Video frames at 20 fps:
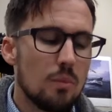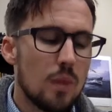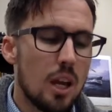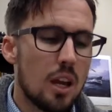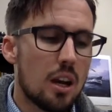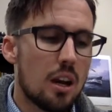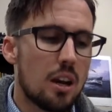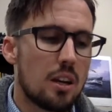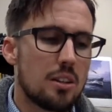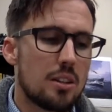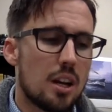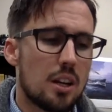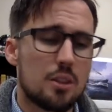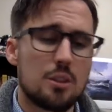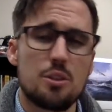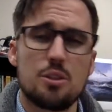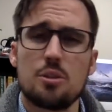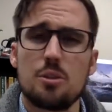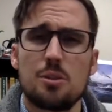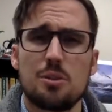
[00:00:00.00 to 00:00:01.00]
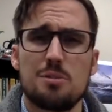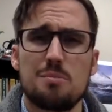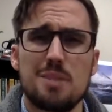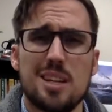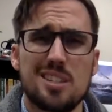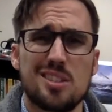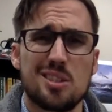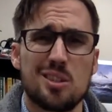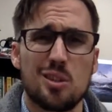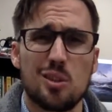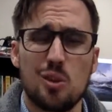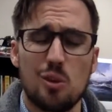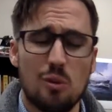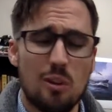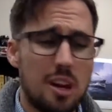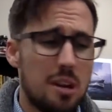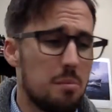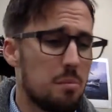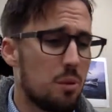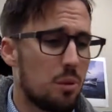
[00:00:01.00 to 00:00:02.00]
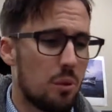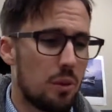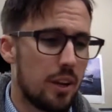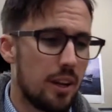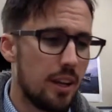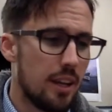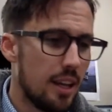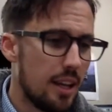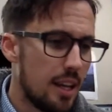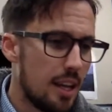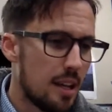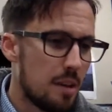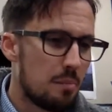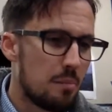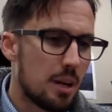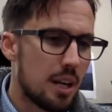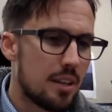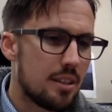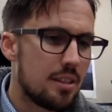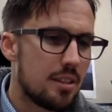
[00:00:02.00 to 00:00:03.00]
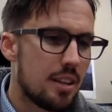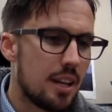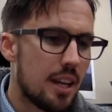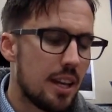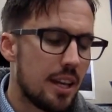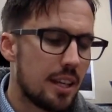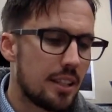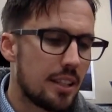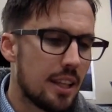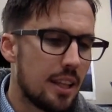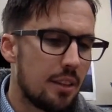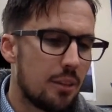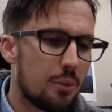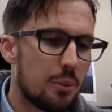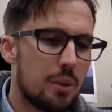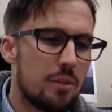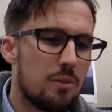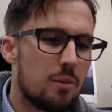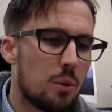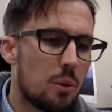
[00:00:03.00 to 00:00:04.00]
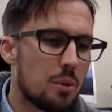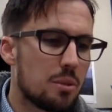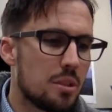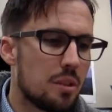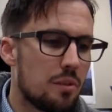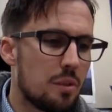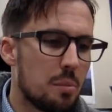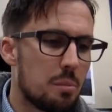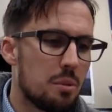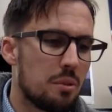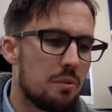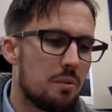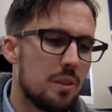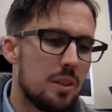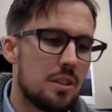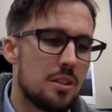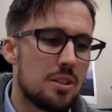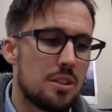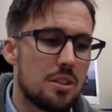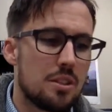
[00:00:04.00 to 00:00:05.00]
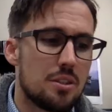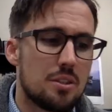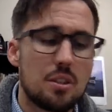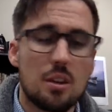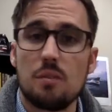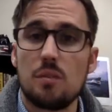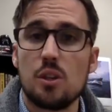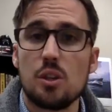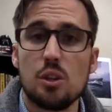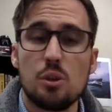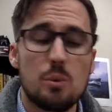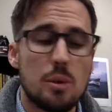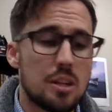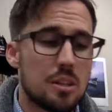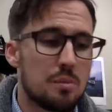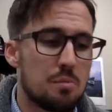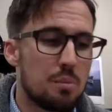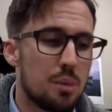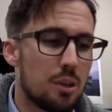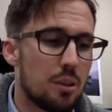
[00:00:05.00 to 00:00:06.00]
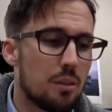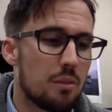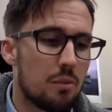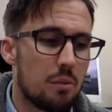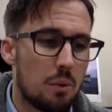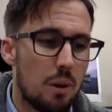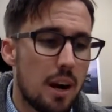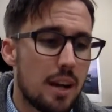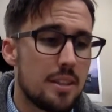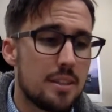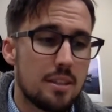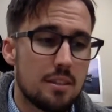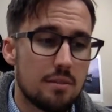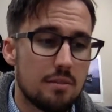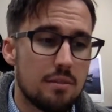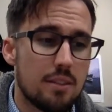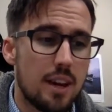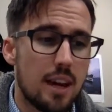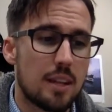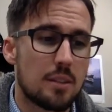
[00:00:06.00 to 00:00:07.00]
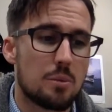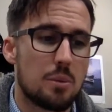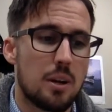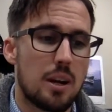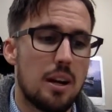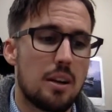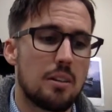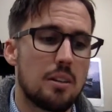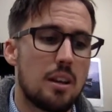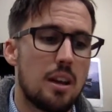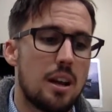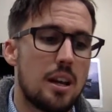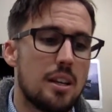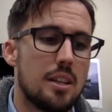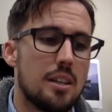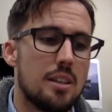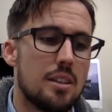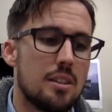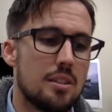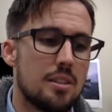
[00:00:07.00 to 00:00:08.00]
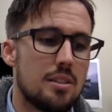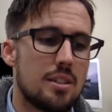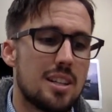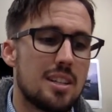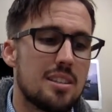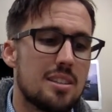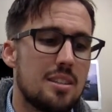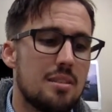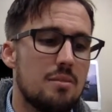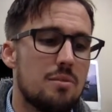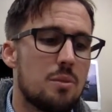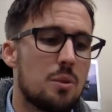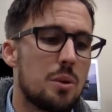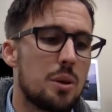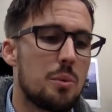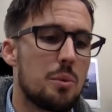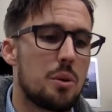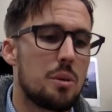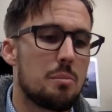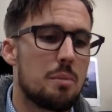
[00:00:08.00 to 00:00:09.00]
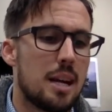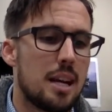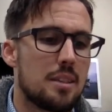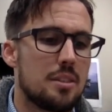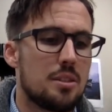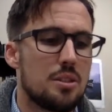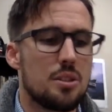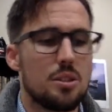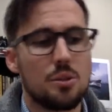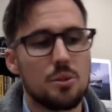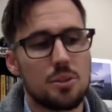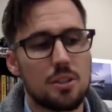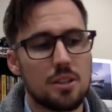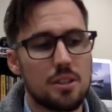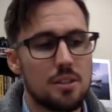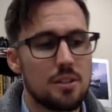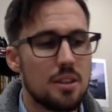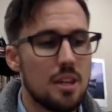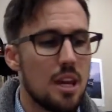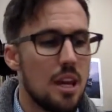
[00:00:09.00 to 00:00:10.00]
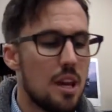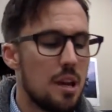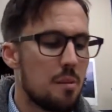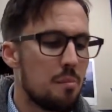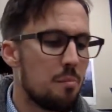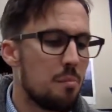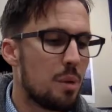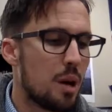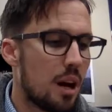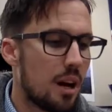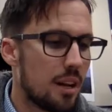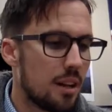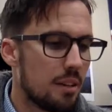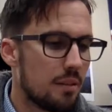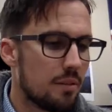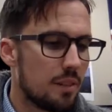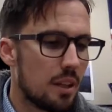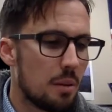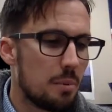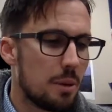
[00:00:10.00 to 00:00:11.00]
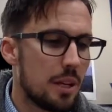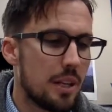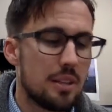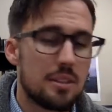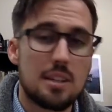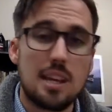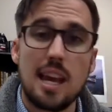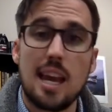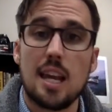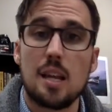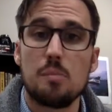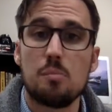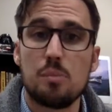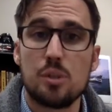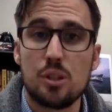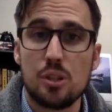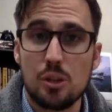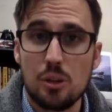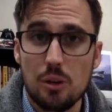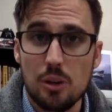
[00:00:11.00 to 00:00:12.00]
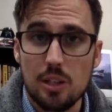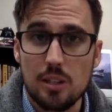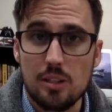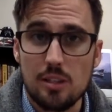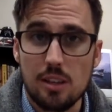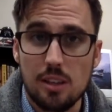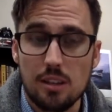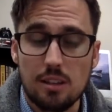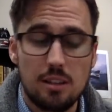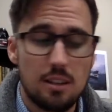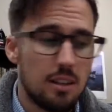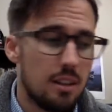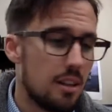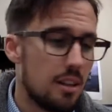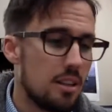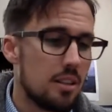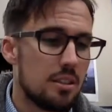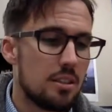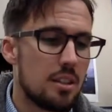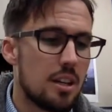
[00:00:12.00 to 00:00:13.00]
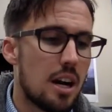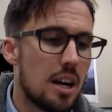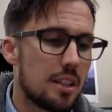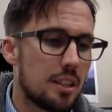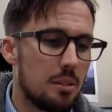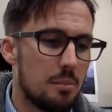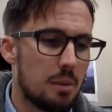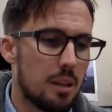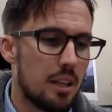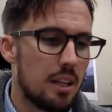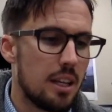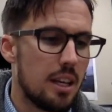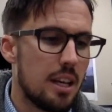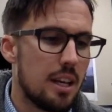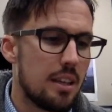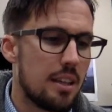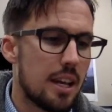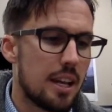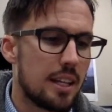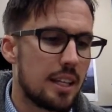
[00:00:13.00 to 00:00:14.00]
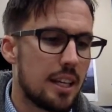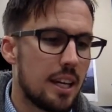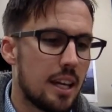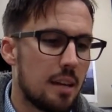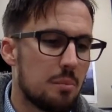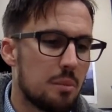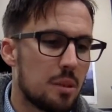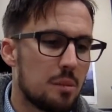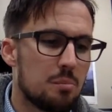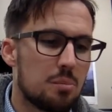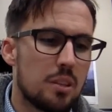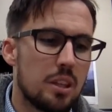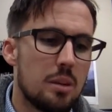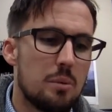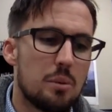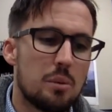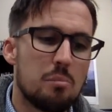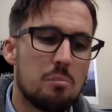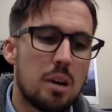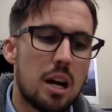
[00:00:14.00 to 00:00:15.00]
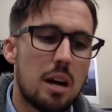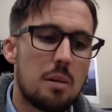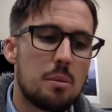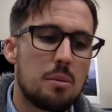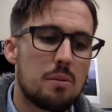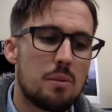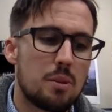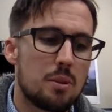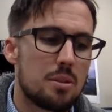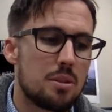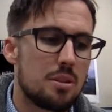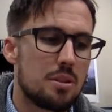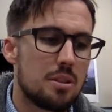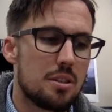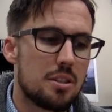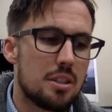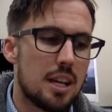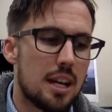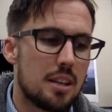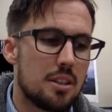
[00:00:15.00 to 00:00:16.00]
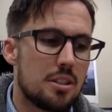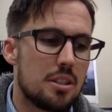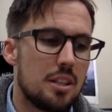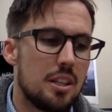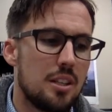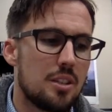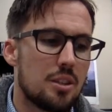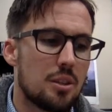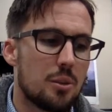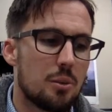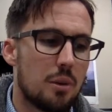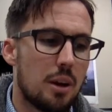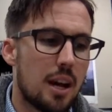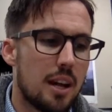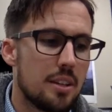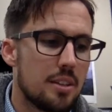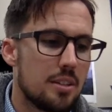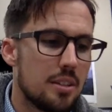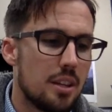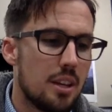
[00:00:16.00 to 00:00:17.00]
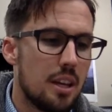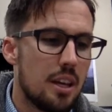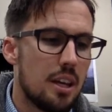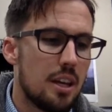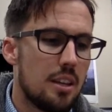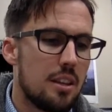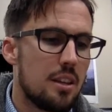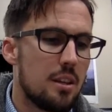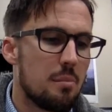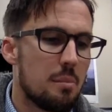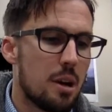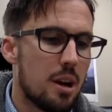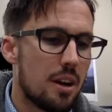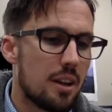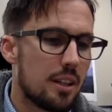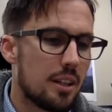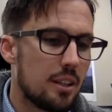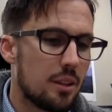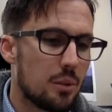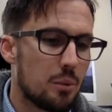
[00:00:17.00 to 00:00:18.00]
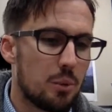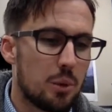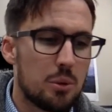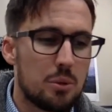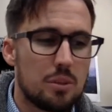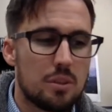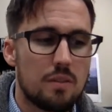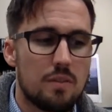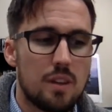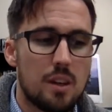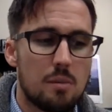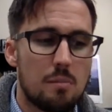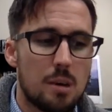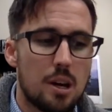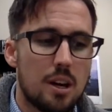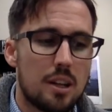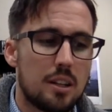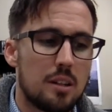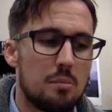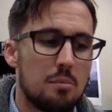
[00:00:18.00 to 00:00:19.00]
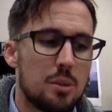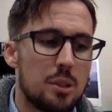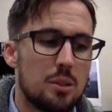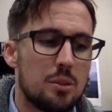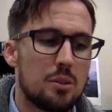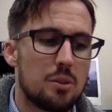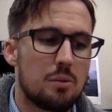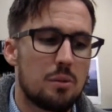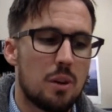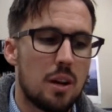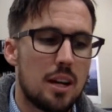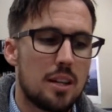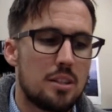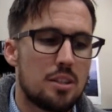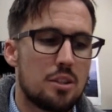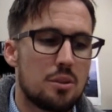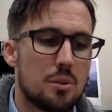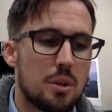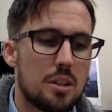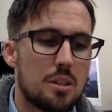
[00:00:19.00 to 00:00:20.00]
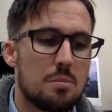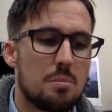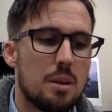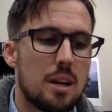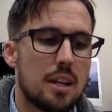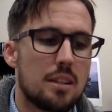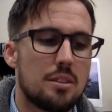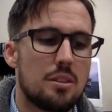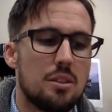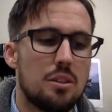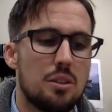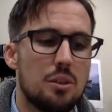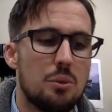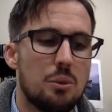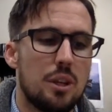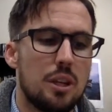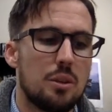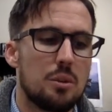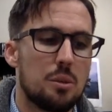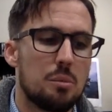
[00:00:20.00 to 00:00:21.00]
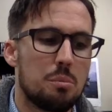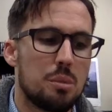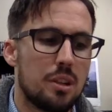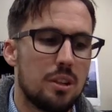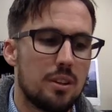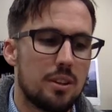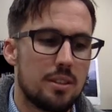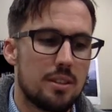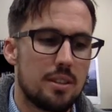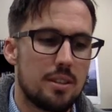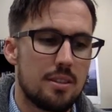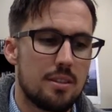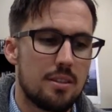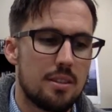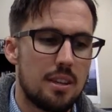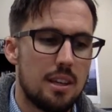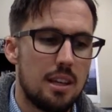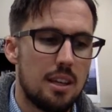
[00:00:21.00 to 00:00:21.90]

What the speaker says: Dr. Schultz makes a great point by saying that 3/4 of the provisions of the U.S. Bill of Rights, in fact, were outlined in the 1641 Massachusetts Body of Liberties, a Puritan document that came complete with Bible verses attached to each of the rights. The roots of the American Bill of Rights stretch back to the New England Puritans.